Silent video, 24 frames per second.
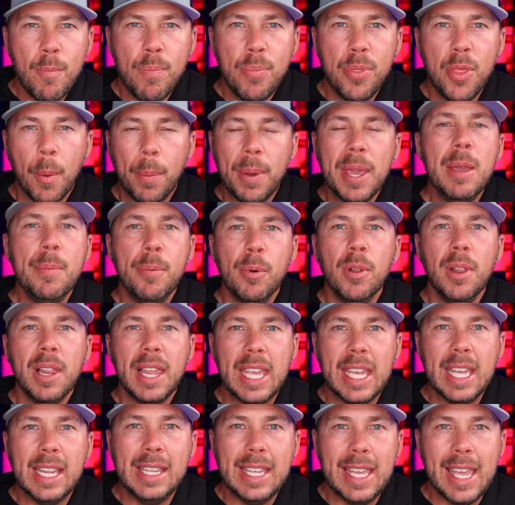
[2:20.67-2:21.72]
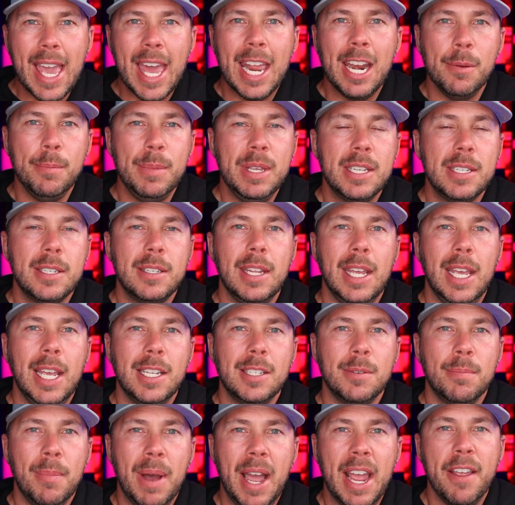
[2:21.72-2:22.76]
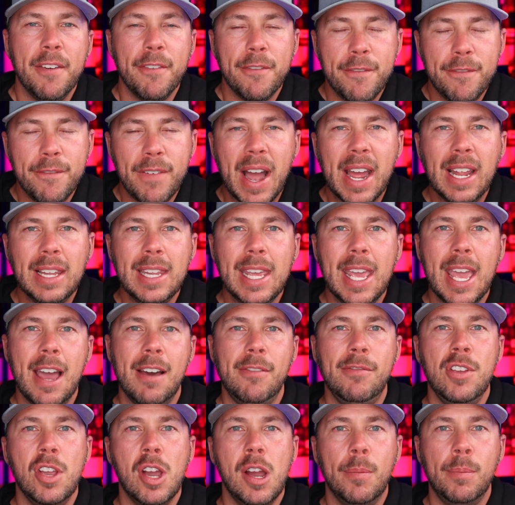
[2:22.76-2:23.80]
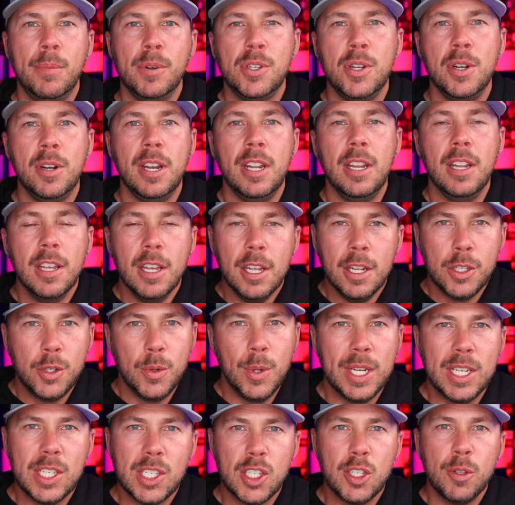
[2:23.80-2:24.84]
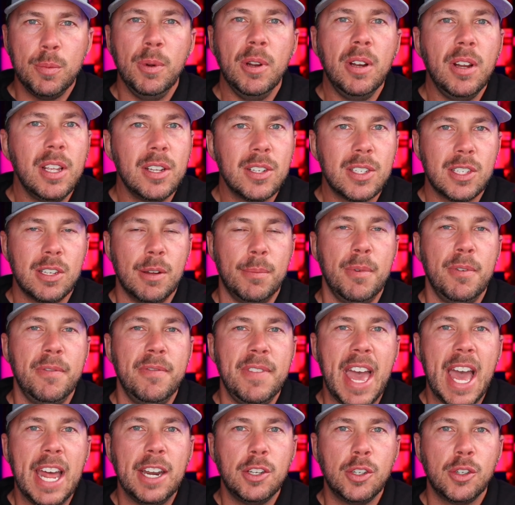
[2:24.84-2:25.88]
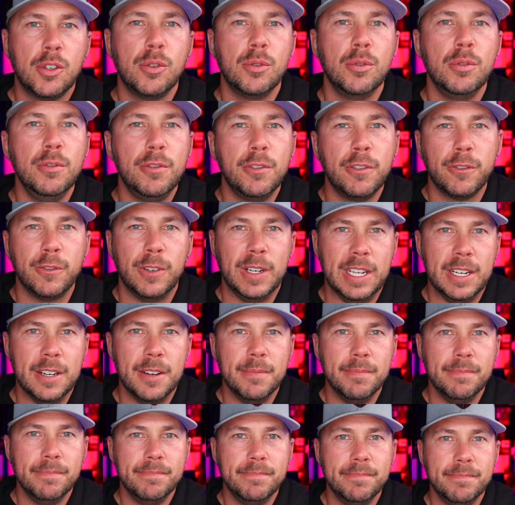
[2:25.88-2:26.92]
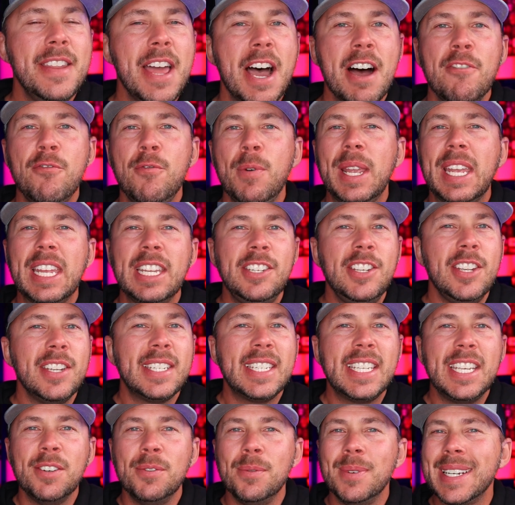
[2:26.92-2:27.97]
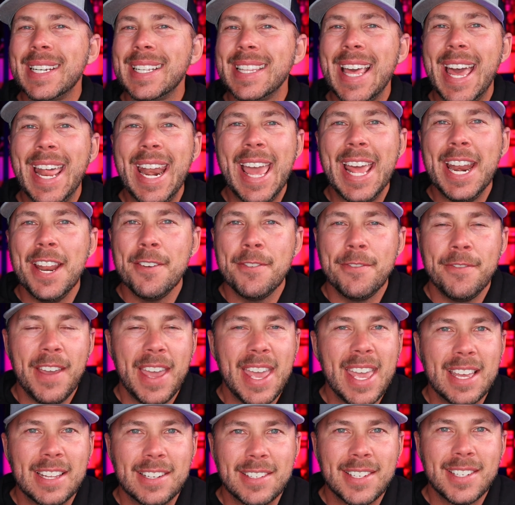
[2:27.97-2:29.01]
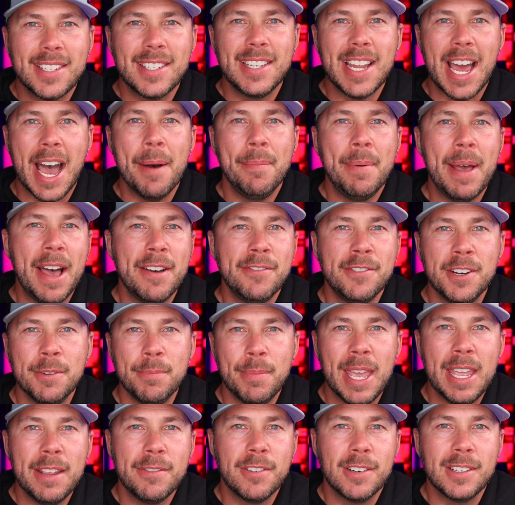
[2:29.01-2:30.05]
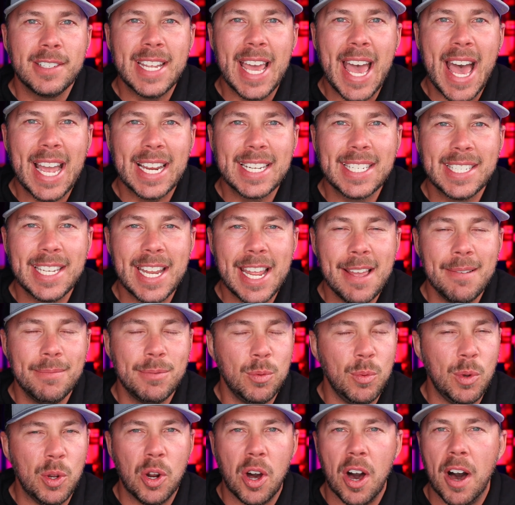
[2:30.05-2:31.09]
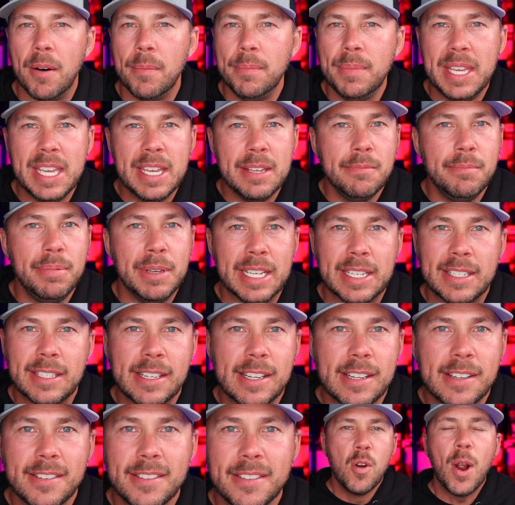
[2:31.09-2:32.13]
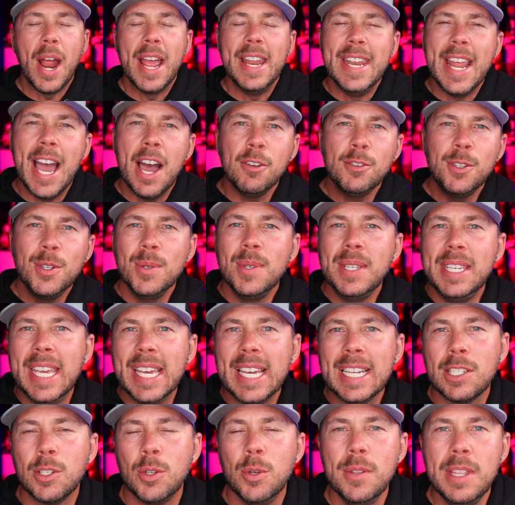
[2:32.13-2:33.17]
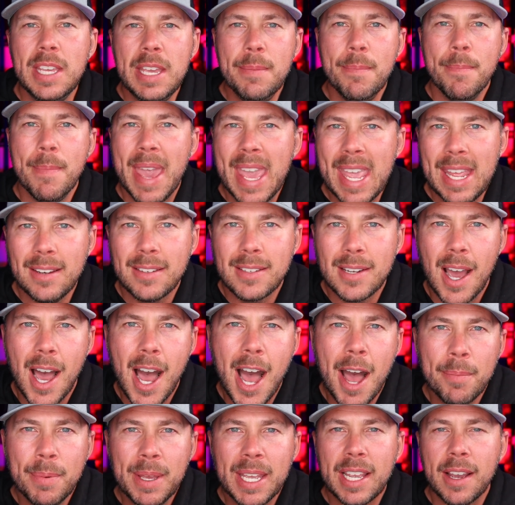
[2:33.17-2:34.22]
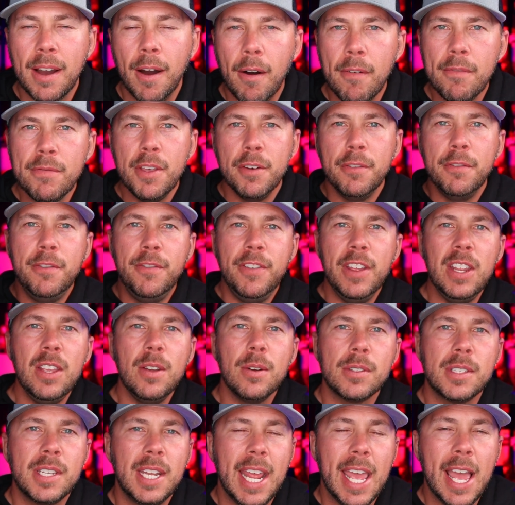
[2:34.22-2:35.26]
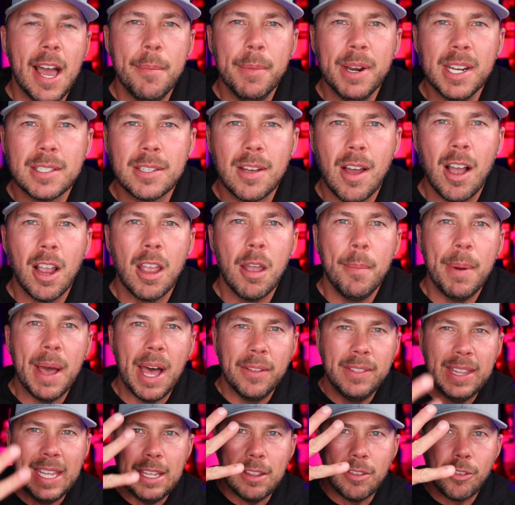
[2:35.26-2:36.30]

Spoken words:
the people in the enemy states might finally have the opportunity to experience some of that true freedom. Now, if we could just get rid of that NFA and stop having to pay for tax stamps, we'd all be in business. All right, now to get to the main topic of the video today, I'm gonna talk about the